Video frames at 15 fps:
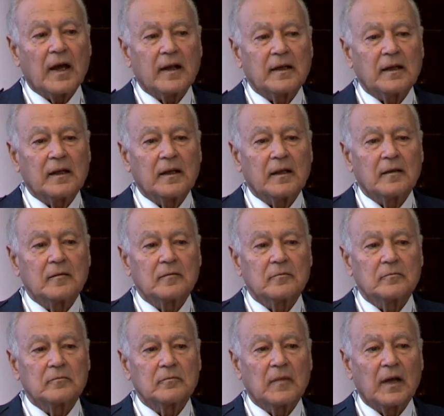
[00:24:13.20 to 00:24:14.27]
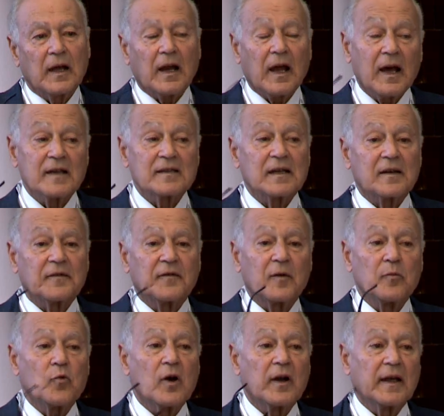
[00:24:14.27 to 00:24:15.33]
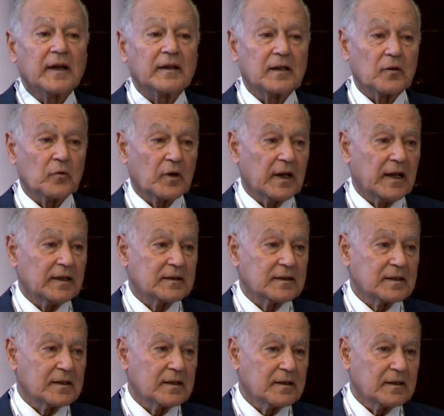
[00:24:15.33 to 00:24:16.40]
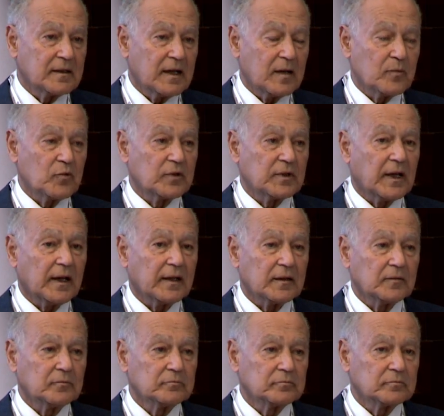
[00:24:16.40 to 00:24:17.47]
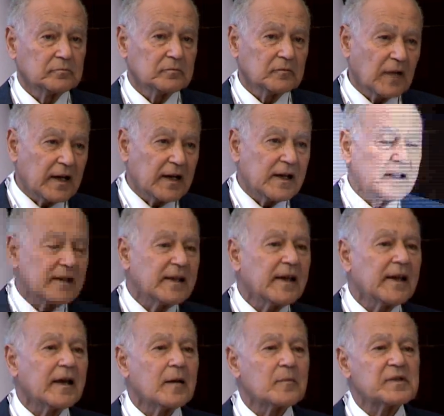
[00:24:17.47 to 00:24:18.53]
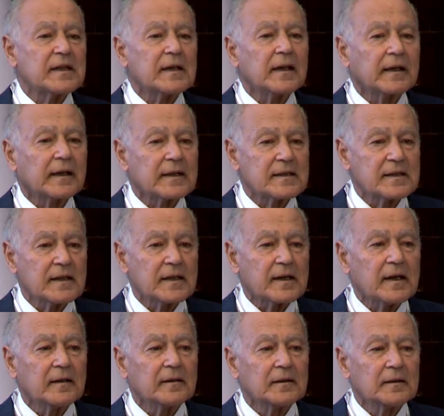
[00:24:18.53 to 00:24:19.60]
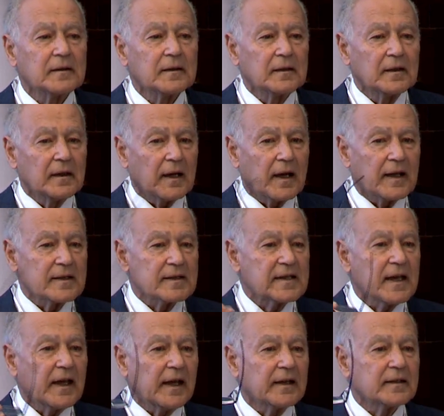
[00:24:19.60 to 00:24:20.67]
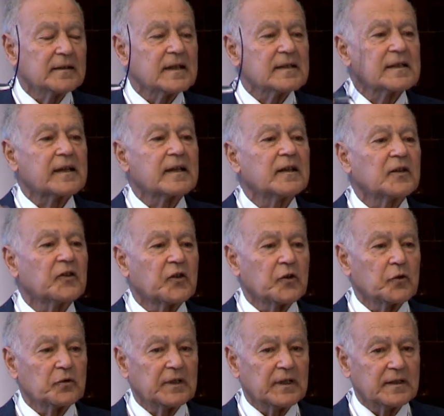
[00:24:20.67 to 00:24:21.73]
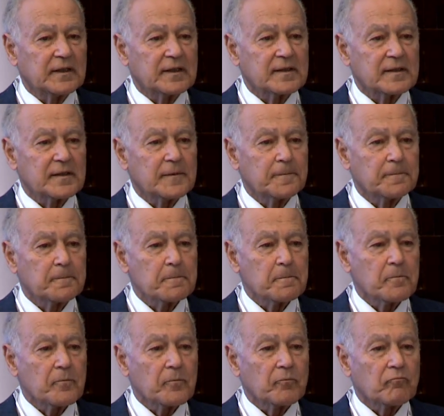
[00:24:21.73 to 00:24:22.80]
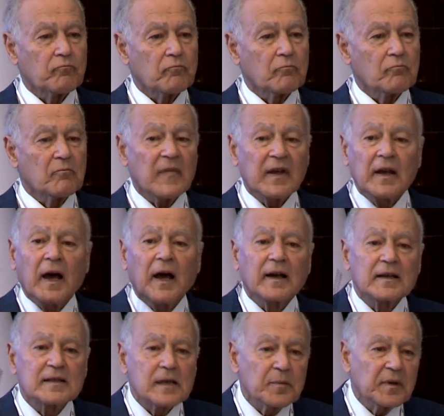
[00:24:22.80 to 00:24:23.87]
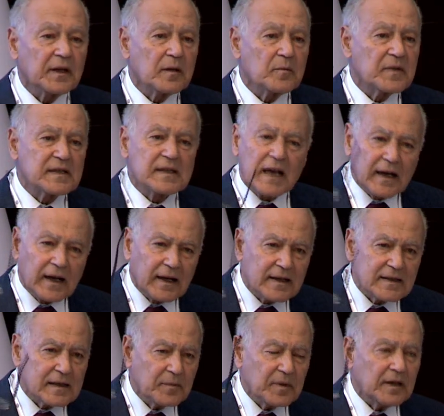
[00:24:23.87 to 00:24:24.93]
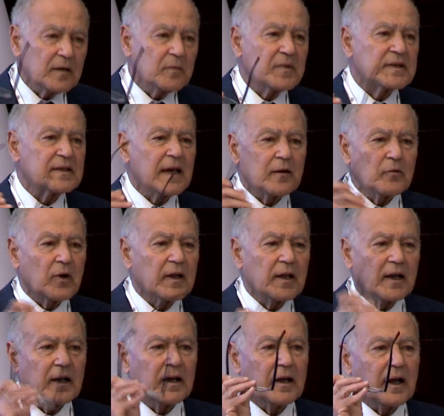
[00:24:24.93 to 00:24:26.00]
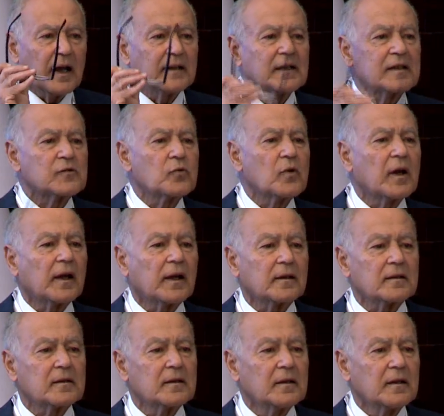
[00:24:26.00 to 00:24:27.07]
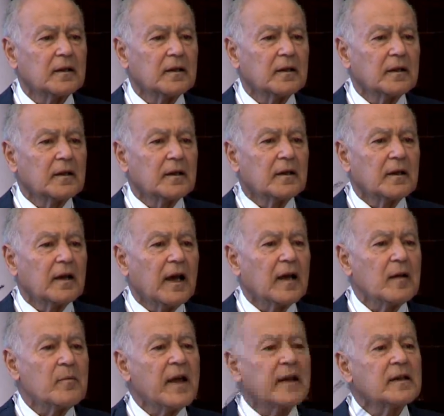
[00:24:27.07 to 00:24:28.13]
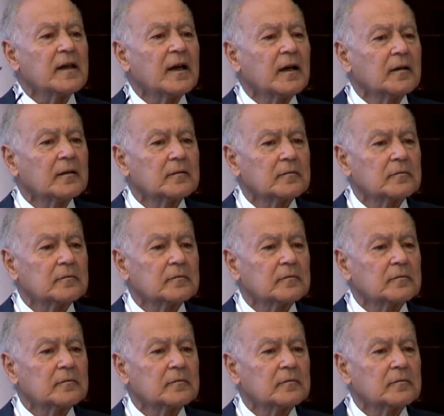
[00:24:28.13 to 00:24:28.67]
that not to be careful, not to confront the USA. I believe I have many examples about the validity of the Theodotus theory. One of them is one of the Soviet